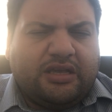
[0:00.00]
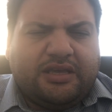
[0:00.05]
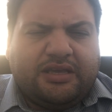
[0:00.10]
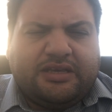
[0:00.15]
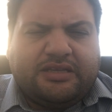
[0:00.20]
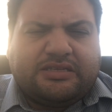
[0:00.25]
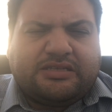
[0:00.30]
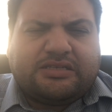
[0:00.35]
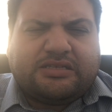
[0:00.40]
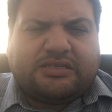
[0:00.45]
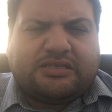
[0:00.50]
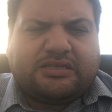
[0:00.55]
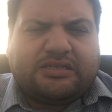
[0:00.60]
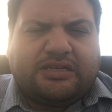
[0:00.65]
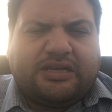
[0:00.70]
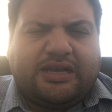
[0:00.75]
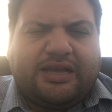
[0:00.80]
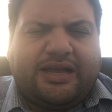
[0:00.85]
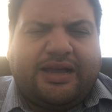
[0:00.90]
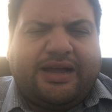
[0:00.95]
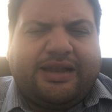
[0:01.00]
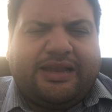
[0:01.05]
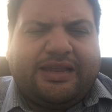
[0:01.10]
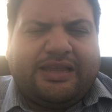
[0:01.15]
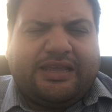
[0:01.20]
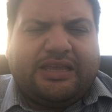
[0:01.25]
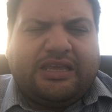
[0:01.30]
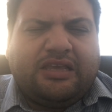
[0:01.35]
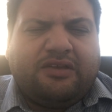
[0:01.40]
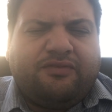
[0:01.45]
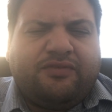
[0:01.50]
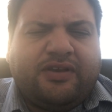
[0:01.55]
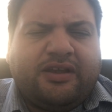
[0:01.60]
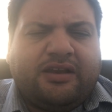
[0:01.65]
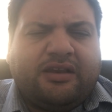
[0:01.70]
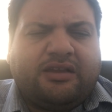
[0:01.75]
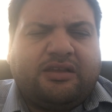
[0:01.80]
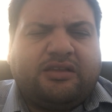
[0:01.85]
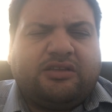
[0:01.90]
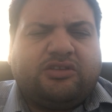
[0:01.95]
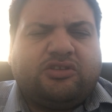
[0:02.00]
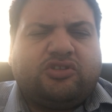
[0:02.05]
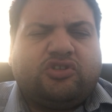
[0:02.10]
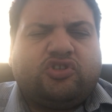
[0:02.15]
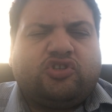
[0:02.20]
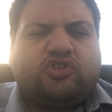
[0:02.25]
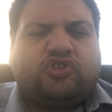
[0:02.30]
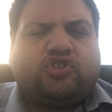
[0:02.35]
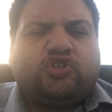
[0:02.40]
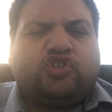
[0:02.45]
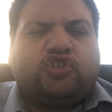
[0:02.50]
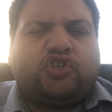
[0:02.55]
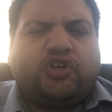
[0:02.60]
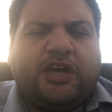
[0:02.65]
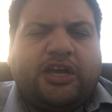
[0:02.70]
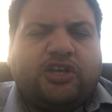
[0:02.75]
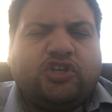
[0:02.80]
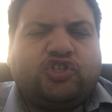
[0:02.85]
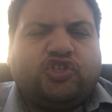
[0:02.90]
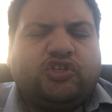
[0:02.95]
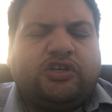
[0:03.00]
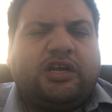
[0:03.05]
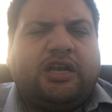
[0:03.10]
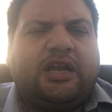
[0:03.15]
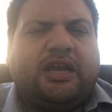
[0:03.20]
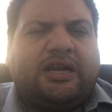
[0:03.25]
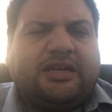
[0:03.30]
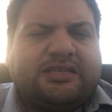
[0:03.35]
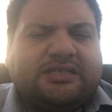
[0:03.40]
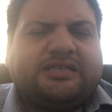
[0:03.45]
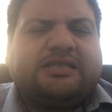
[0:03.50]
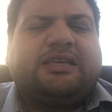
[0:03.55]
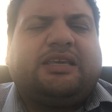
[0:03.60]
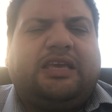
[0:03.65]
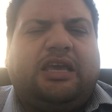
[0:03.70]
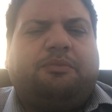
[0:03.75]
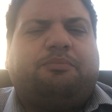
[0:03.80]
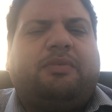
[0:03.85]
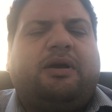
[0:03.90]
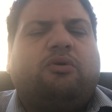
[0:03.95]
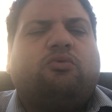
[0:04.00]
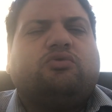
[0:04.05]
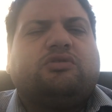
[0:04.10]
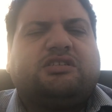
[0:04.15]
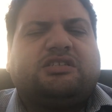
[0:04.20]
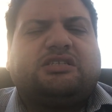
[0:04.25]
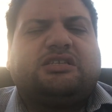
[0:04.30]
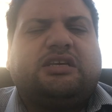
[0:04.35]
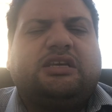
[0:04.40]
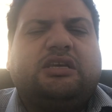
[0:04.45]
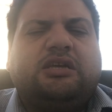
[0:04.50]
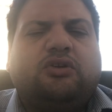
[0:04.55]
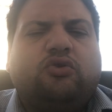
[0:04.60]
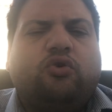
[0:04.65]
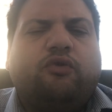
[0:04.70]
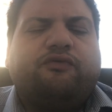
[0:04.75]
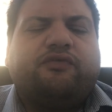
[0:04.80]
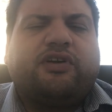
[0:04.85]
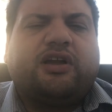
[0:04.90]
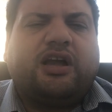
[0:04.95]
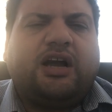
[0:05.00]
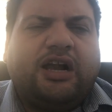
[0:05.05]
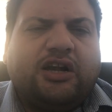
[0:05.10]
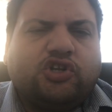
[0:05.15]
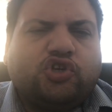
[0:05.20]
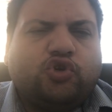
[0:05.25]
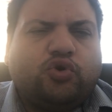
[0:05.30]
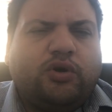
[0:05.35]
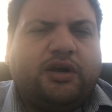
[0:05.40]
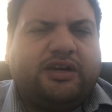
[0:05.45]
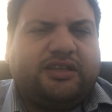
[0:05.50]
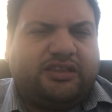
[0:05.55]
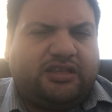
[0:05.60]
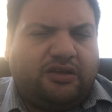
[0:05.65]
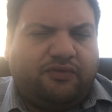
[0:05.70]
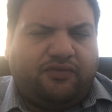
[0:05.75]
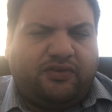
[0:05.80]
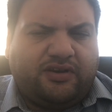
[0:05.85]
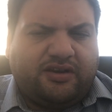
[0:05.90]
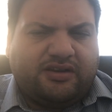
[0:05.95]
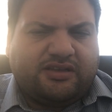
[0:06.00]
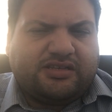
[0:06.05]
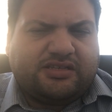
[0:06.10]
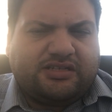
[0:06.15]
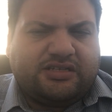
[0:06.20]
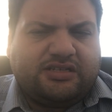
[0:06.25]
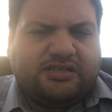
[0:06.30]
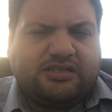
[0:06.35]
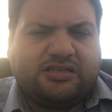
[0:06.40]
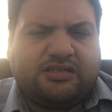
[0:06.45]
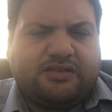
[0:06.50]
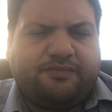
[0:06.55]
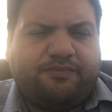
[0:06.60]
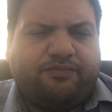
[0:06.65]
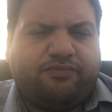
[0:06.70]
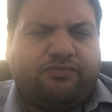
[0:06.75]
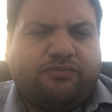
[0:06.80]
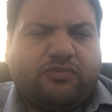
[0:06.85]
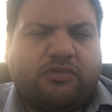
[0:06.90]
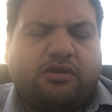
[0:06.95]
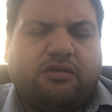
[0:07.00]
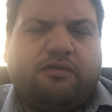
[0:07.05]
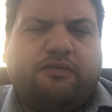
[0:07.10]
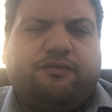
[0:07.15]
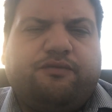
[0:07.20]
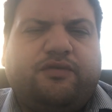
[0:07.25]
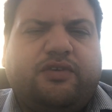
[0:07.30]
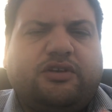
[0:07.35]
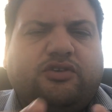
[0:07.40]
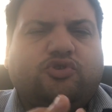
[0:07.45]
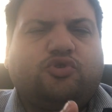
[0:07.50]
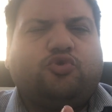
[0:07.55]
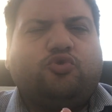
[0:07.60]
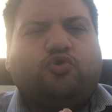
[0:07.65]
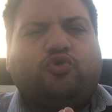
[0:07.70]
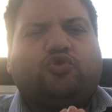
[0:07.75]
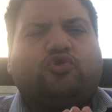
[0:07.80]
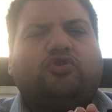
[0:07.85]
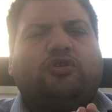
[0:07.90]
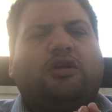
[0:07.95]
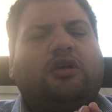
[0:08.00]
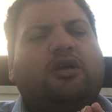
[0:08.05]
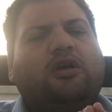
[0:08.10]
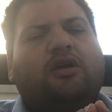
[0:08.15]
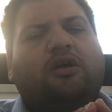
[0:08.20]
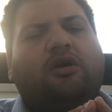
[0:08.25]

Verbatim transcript: is an even changing landscape i would say of cultural differences versus